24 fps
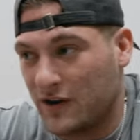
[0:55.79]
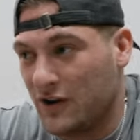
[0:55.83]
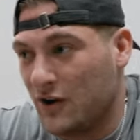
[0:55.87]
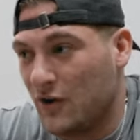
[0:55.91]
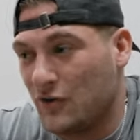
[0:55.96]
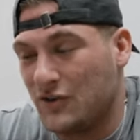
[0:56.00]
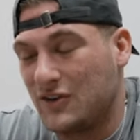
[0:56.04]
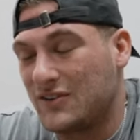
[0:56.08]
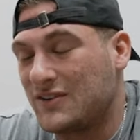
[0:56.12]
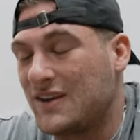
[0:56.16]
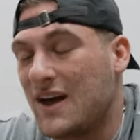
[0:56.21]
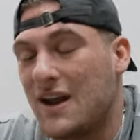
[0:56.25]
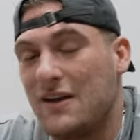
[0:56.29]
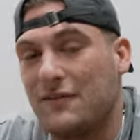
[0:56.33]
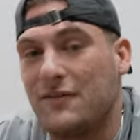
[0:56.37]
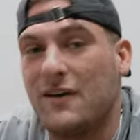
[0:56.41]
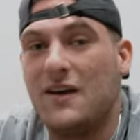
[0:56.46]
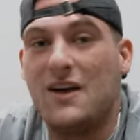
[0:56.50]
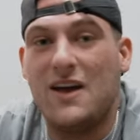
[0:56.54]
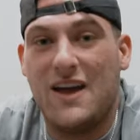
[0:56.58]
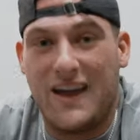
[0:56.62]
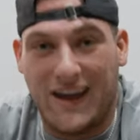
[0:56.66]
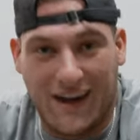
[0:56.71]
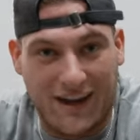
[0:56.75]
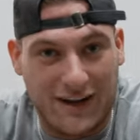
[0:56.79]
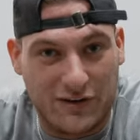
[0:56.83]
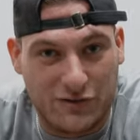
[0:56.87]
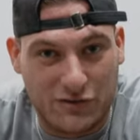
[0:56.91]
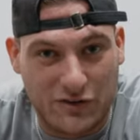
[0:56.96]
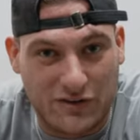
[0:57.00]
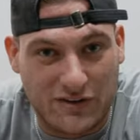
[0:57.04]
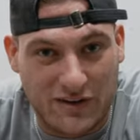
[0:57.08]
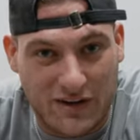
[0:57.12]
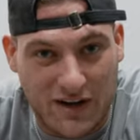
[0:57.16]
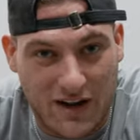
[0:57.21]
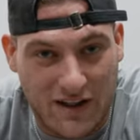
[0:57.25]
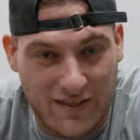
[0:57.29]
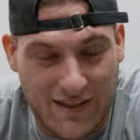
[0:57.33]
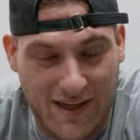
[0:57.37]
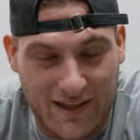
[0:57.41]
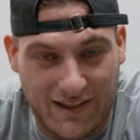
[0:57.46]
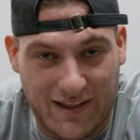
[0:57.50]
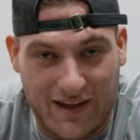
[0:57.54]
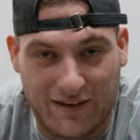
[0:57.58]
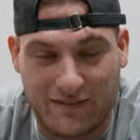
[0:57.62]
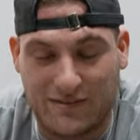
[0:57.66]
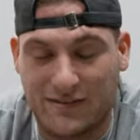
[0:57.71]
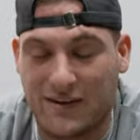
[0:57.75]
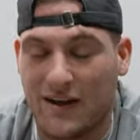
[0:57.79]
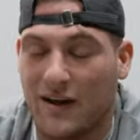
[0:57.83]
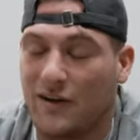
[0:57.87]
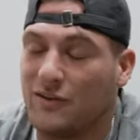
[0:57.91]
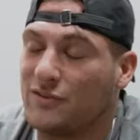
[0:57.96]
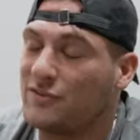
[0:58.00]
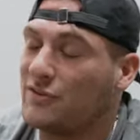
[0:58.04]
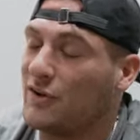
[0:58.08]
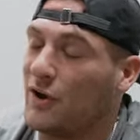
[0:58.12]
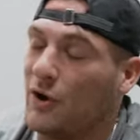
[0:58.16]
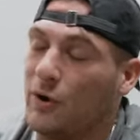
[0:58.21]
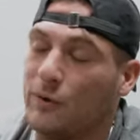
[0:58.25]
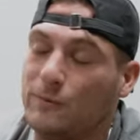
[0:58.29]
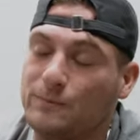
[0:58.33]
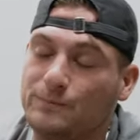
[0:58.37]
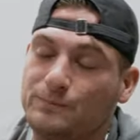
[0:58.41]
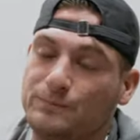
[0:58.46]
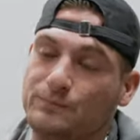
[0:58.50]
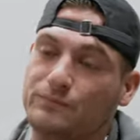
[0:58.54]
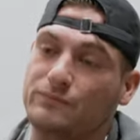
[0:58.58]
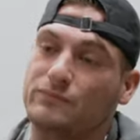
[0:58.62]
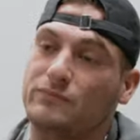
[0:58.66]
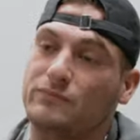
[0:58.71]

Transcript: you know, just kind of interested in that lifestyle. So